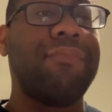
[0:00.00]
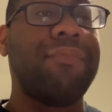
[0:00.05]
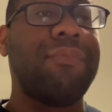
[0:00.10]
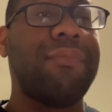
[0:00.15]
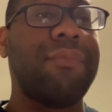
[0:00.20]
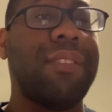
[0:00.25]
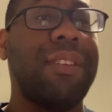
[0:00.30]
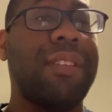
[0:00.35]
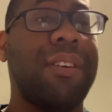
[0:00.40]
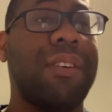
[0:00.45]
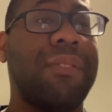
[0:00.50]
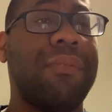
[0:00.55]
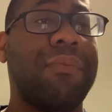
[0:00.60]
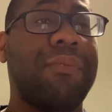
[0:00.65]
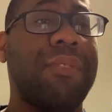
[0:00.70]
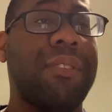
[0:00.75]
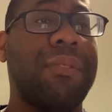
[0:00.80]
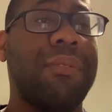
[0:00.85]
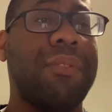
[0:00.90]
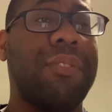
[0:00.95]
You know,
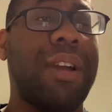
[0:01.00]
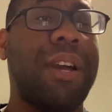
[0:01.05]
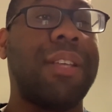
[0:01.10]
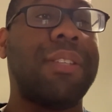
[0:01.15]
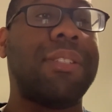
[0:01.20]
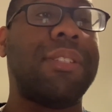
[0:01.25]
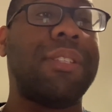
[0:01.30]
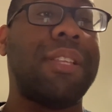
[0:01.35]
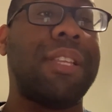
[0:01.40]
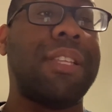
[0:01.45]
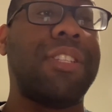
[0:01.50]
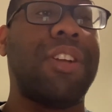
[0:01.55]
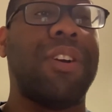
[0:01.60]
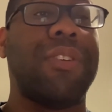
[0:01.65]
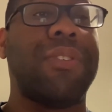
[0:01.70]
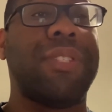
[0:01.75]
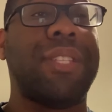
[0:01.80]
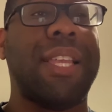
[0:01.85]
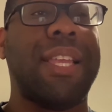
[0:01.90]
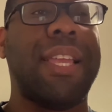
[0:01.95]
and Charles
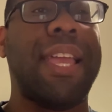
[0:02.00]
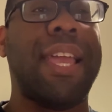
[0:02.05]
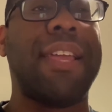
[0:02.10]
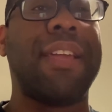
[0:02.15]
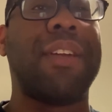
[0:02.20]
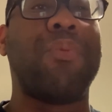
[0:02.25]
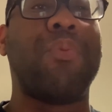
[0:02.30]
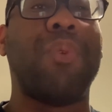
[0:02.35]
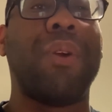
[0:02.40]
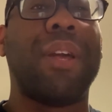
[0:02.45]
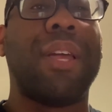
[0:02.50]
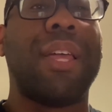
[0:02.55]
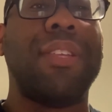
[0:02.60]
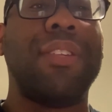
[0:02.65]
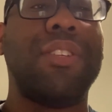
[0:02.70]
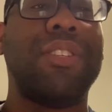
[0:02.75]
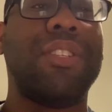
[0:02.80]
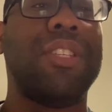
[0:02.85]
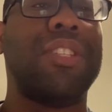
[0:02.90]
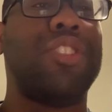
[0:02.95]
saying, hey, what can
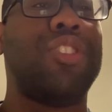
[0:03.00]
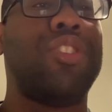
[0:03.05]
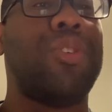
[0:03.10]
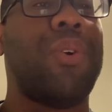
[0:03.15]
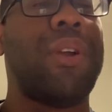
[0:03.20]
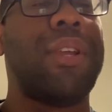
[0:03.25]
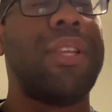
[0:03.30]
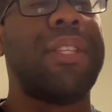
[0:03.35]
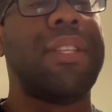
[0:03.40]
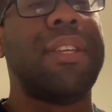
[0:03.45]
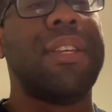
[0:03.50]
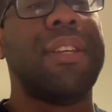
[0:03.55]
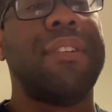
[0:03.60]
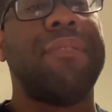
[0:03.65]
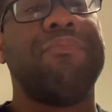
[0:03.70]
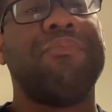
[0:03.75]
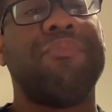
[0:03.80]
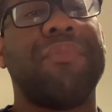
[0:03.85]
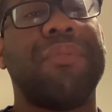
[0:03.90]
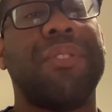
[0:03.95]
you just join
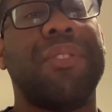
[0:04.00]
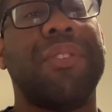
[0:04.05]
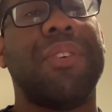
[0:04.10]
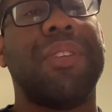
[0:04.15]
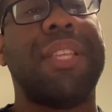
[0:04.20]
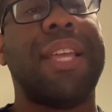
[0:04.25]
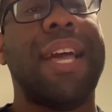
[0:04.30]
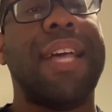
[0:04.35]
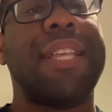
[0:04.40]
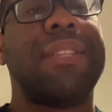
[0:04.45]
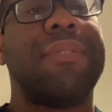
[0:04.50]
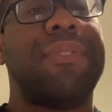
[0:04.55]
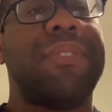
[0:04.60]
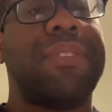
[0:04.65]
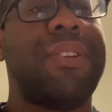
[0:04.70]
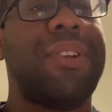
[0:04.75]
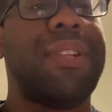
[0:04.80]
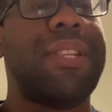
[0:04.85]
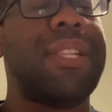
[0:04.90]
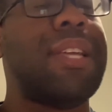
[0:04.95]
your dad's
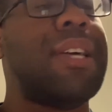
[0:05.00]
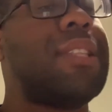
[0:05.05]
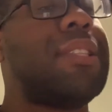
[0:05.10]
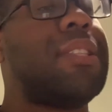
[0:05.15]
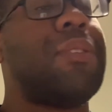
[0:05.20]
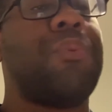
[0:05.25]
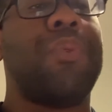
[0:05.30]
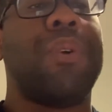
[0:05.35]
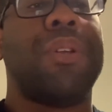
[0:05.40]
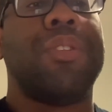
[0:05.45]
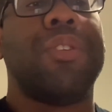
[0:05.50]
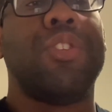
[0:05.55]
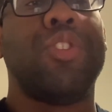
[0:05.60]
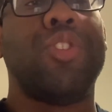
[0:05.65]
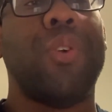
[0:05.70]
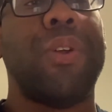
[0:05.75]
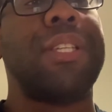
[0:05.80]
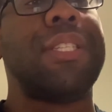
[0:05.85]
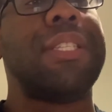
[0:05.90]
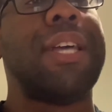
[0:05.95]
fraternity? The one you
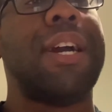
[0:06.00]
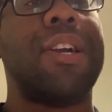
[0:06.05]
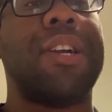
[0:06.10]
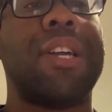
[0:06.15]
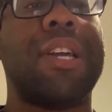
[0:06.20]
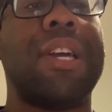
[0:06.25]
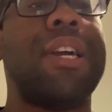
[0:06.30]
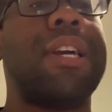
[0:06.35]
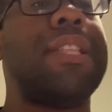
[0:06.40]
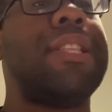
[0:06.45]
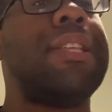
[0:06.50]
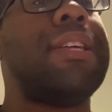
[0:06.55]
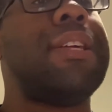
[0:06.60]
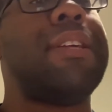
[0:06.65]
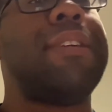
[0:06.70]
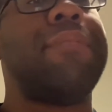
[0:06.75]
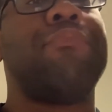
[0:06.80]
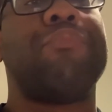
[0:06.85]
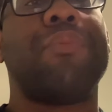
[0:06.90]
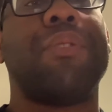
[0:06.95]
joined is not good.
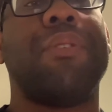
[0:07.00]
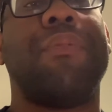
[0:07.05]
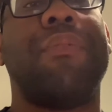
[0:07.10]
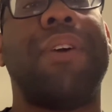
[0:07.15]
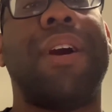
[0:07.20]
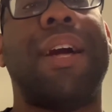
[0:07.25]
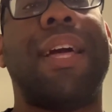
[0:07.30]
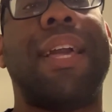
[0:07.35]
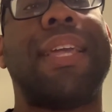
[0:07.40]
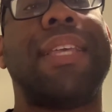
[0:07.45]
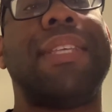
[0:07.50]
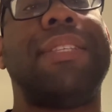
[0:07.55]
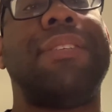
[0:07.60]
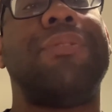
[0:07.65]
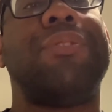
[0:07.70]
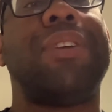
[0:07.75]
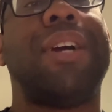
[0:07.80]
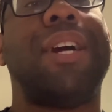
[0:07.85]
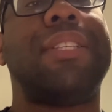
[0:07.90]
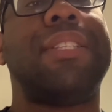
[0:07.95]
Fine, I guess
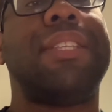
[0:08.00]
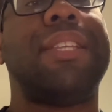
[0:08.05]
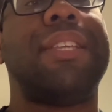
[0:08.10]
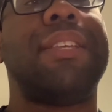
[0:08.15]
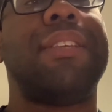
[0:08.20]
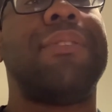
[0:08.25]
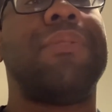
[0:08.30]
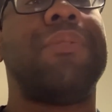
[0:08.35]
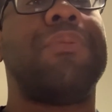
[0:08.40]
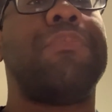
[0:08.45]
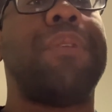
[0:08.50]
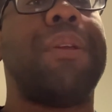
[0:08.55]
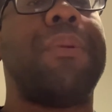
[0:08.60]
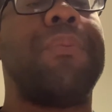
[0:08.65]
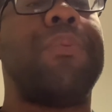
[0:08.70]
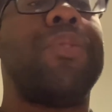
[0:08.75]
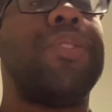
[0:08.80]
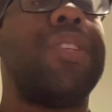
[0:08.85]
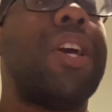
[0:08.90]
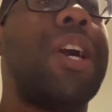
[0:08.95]
you're trying to say it
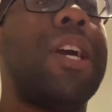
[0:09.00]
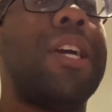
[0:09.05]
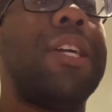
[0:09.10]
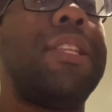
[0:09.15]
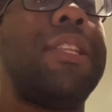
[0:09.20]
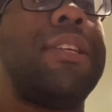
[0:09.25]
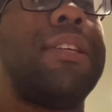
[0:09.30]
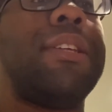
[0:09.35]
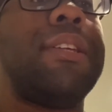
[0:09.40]
was hood.